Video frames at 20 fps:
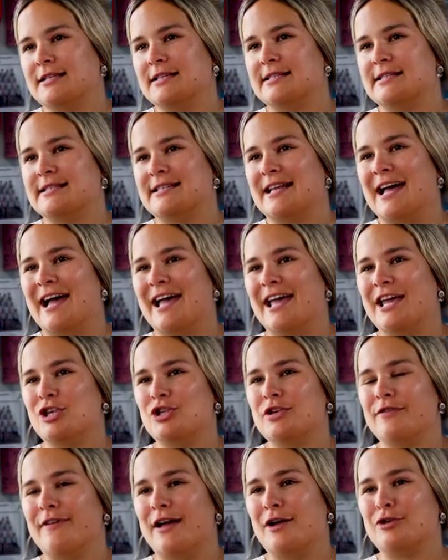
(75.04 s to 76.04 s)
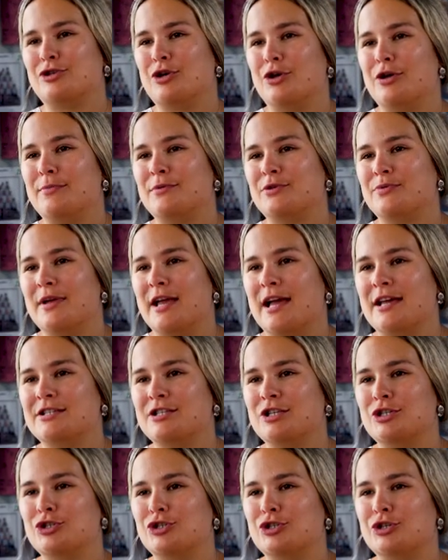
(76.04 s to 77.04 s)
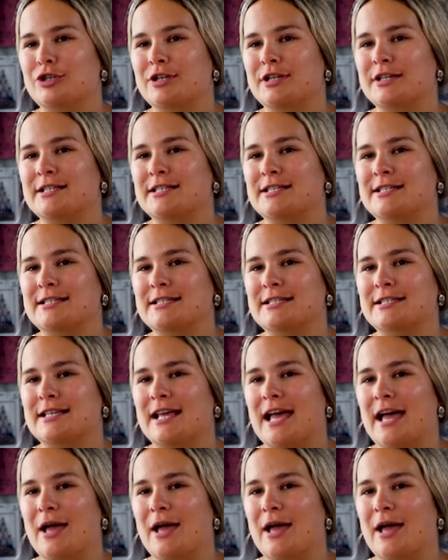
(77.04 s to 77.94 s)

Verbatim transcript: To start each of our terms, we ask the students